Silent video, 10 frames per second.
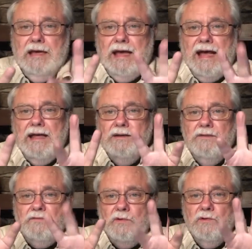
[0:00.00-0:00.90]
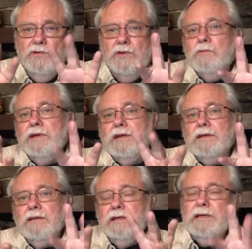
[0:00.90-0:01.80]
and for the
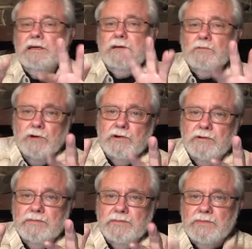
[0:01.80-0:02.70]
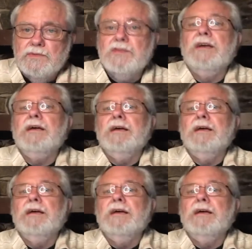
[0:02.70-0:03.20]
wiggly worms,